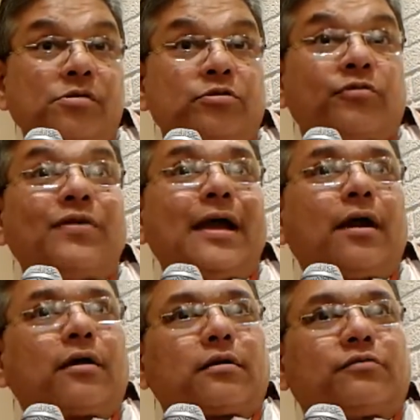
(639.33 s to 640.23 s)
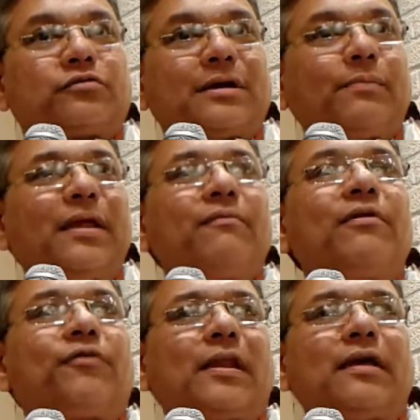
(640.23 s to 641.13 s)
So we are simply
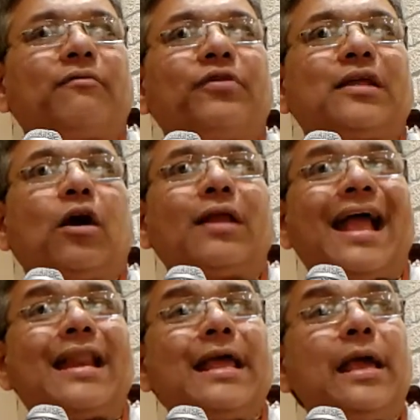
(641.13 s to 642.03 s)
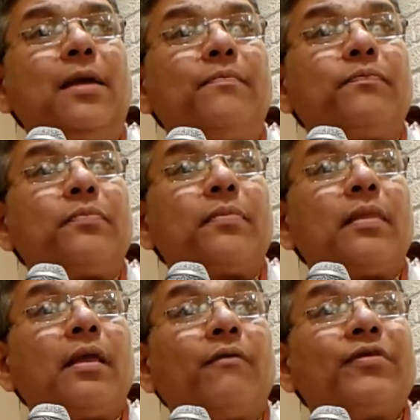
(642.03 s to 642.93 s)
vifale, without
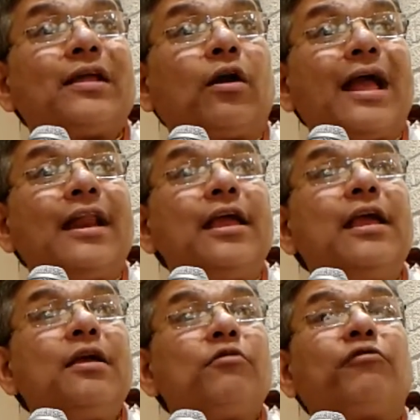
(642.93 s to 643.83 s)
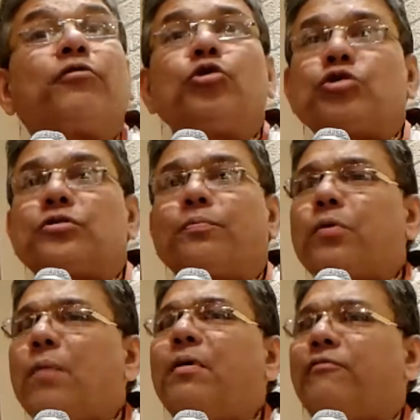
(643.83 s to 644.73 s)
any fruit,
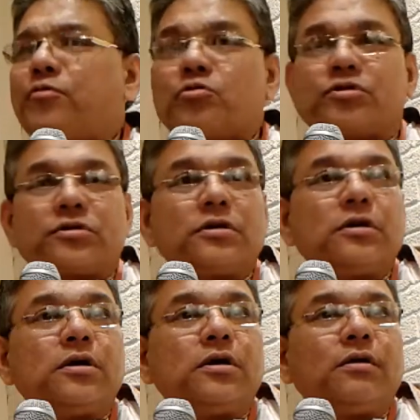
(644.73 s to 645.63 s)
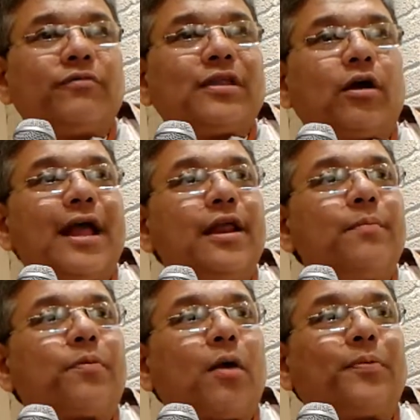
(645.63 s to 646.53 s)
proper fruit, without
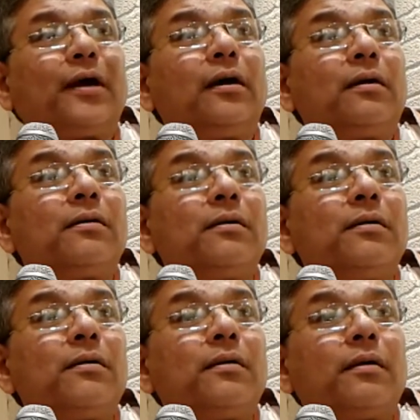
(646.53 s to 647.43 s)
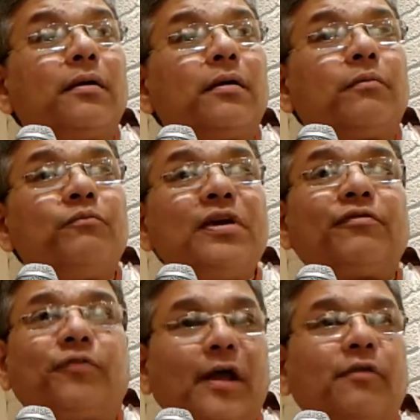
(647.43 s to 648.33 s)
any proper
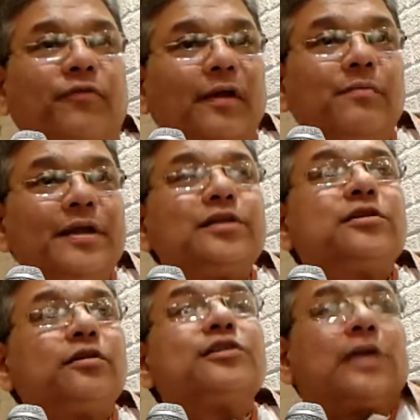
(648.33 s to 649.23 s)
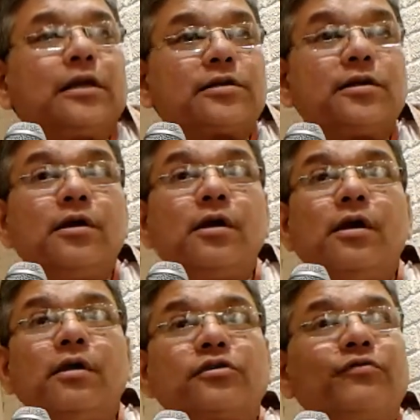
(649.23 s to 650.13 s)
vifal. Fal means result.
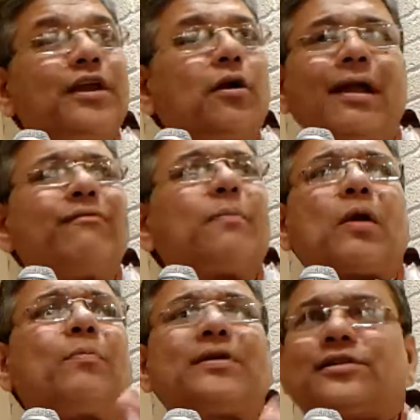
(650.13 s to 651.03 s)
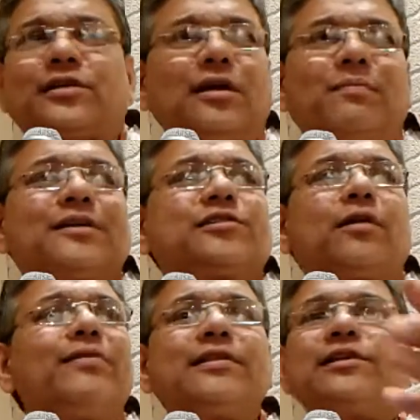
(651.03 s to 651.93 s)
So we don't have a proper result by
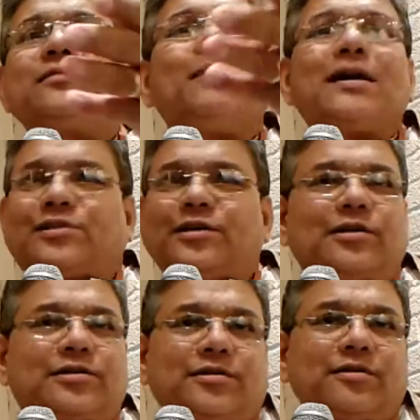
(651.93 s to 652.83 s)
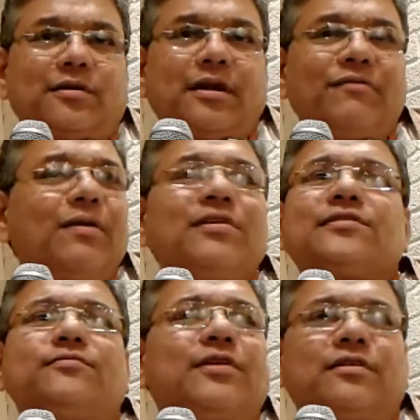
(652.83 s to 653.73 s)
serving these masters. And we are
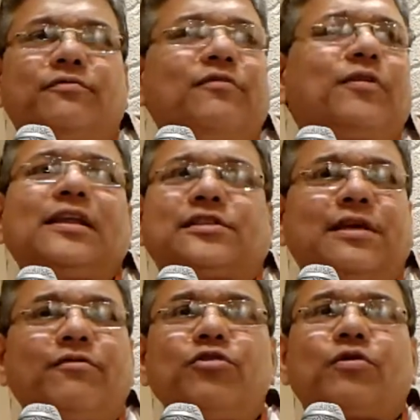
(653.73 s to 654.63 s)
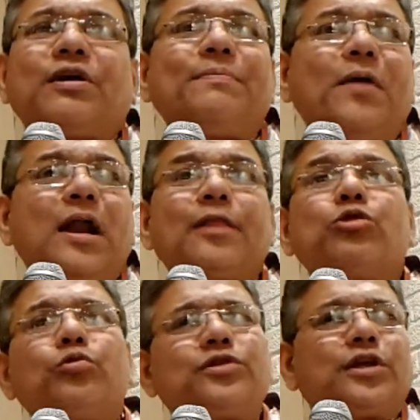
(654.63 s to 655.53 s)
his vifale sevinu kripan and
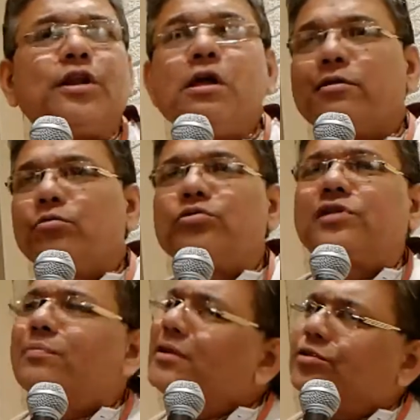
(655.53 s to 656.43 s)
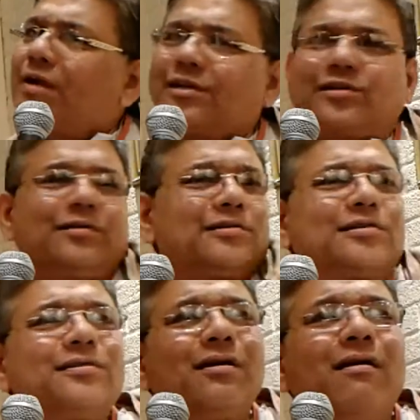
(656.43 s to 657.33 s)
durjan. Durjan means
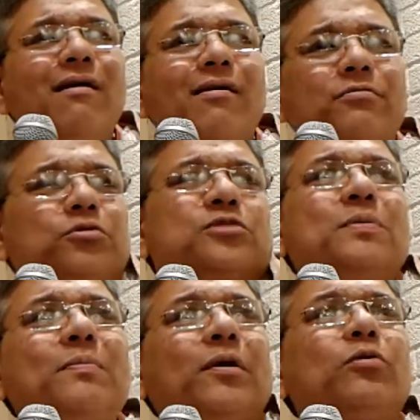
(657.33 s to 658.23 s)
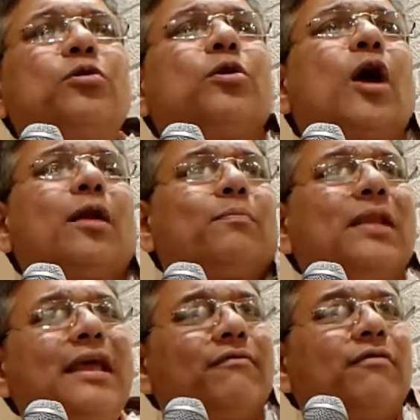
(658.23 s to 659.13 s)
rascals. Those people who do not
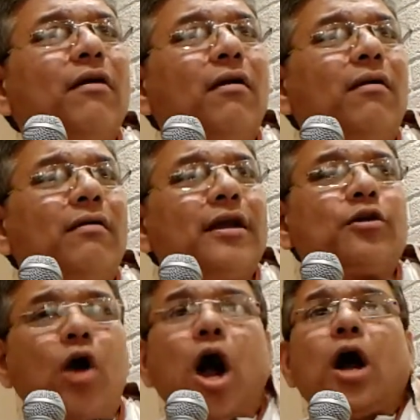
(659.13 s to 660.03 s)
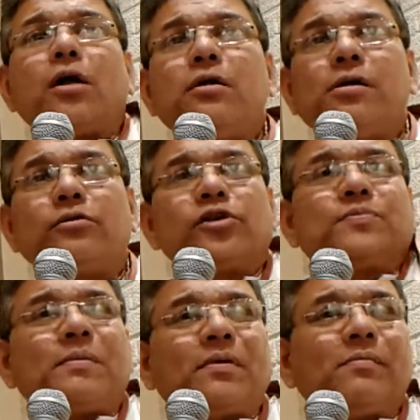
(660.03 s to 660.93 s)
believe in God, those
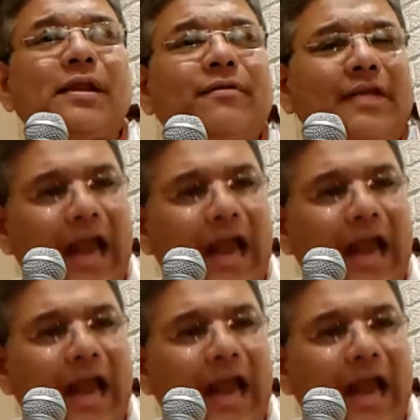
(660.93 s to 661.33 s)
people believe that